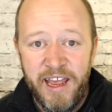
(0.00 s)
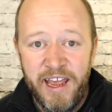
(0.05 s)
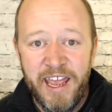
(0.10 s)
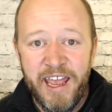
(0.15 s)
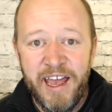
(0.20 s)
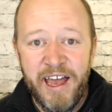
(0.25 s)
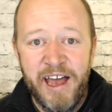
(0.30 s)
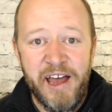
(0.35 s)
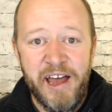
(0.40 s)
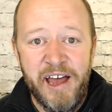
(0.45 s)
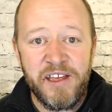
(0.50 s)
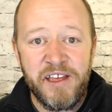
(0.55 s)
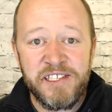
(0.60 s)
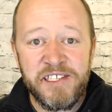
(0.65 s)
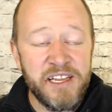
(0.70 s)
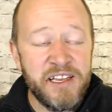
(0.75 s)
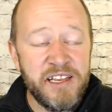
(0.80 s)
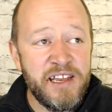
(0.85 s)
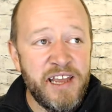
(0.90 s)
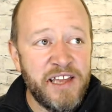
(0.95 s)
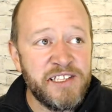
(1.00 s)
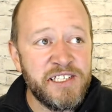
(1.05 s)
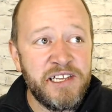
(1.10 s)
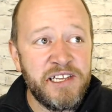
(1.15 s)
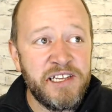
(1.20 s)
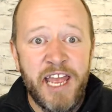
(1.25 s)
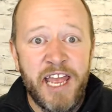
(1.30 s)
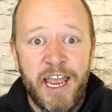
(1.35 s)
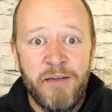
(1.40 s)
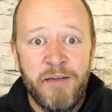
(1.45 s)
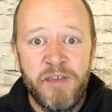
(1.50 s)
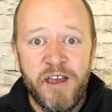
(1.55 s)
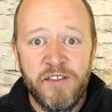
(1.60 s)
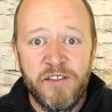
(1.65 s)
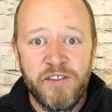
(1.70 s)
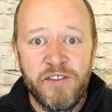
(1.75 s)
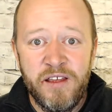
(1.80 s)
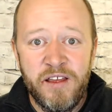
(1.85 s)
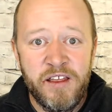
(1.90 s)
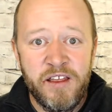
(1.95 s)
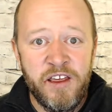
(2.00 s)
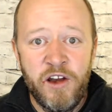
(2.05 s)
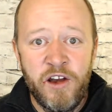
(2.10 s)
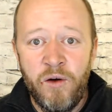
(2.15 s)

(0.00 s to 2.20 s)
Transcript: And it's a name that